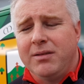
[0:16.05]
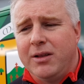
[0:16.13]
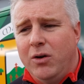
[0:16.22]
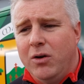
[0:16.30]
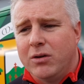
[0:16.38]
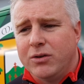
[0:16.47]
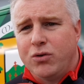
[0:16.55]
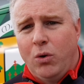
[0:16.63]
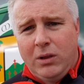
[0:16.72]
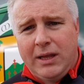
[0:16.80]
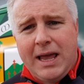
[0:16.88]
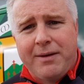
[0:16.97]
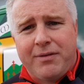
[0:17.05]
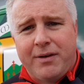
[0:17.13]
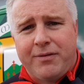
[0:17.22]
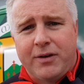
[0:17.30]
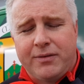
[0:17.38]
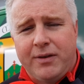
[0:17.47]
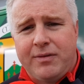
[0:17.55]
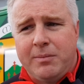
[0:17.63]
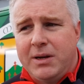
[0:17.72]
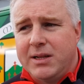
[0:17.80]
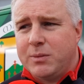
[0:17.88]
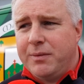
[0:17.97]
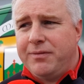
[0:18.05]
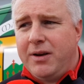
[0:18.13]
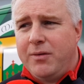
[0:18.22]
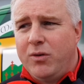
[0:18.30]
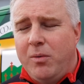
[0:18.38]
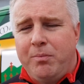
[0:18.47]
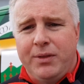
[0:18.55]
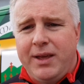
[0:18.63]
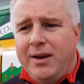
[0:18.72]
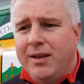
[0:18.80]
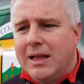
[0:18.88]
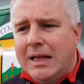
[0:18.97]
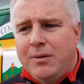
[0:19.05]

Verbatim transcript: You know, controlled the game for the first 50 minutes, went five and up, but then